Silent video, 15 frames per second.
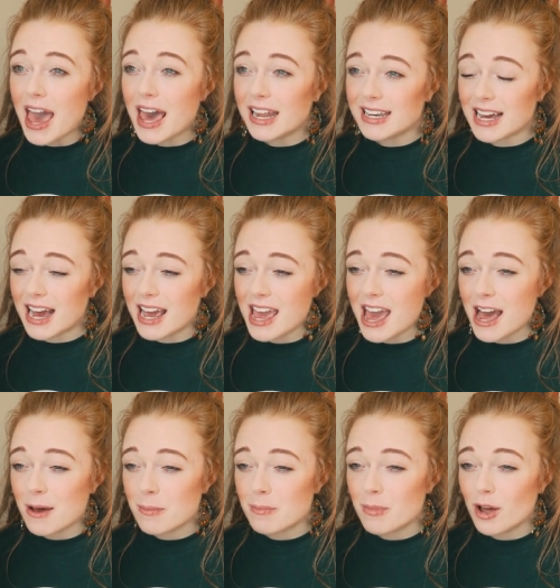and I
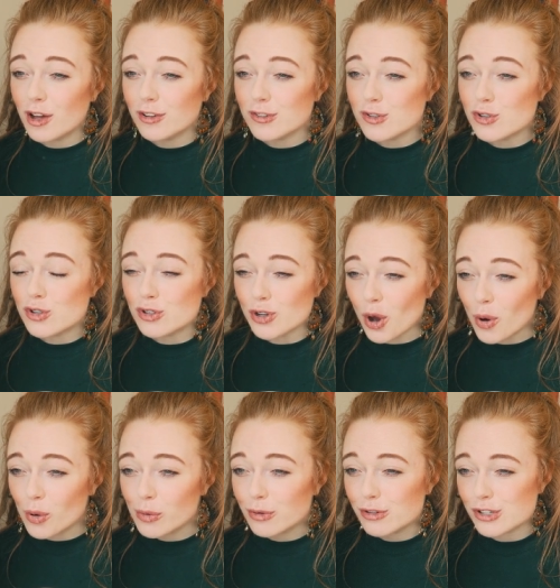am
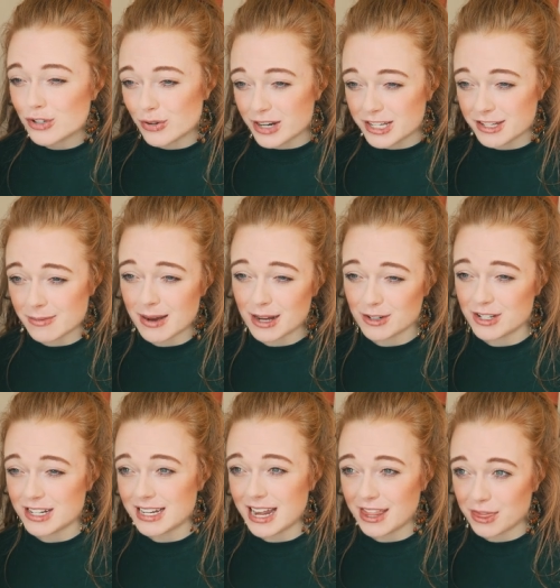so stressed
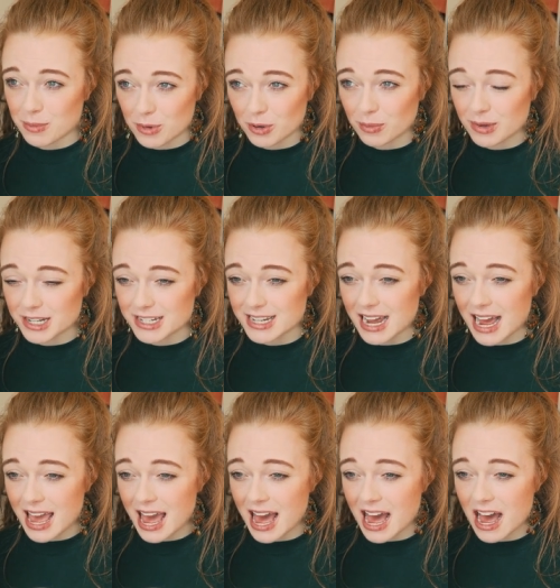about it at the moment.
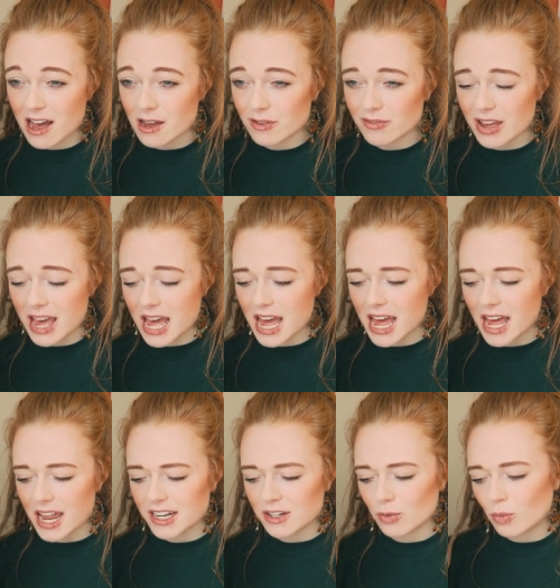I have
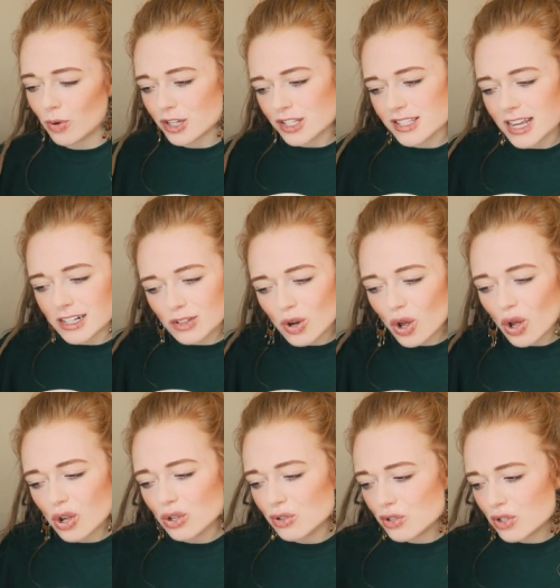an, um, what's that
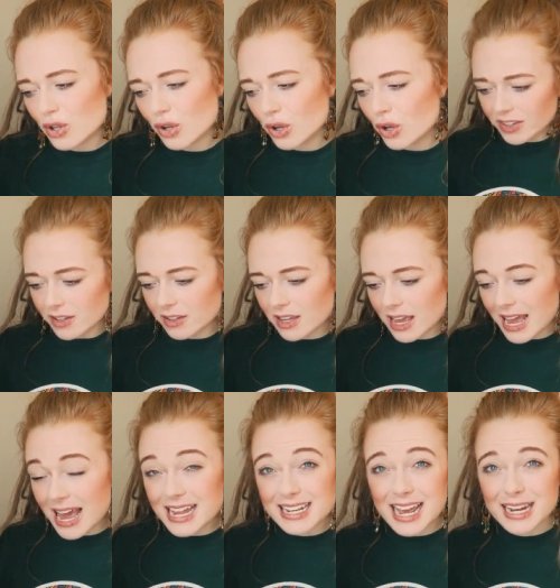called?
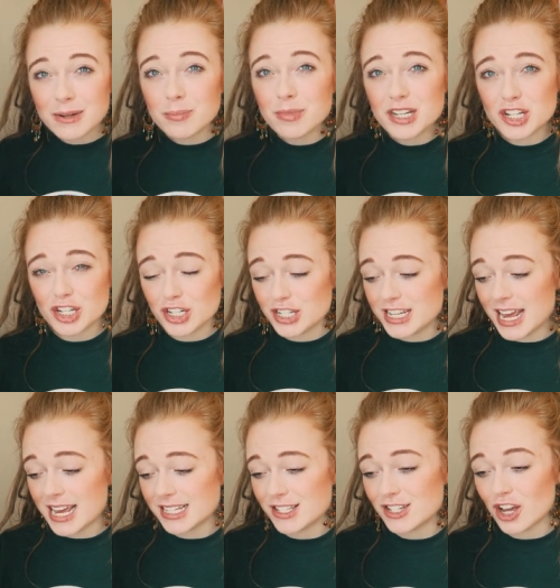An admission
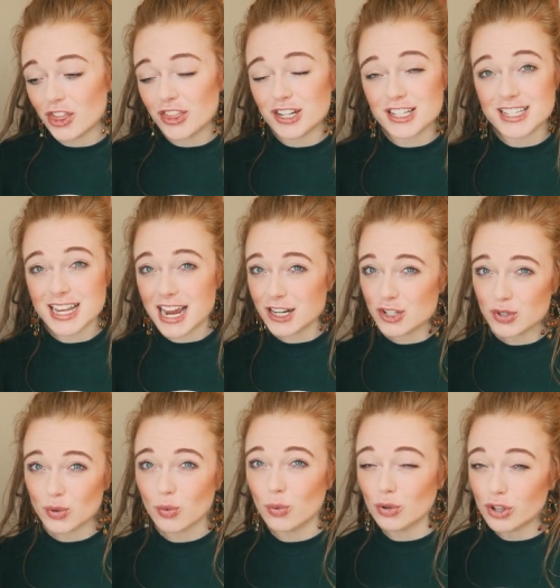test on the design
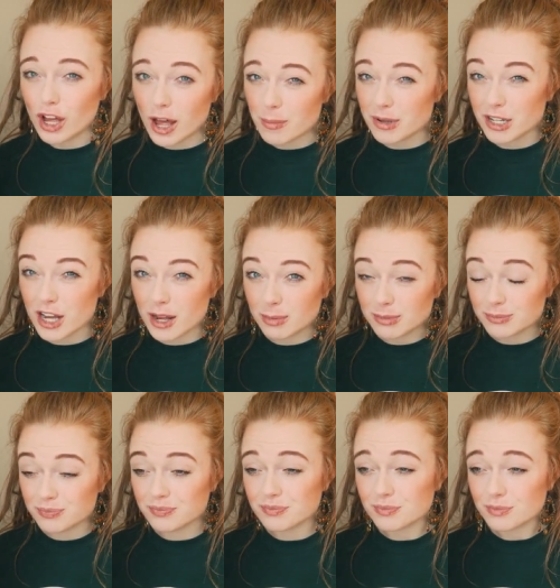school coming up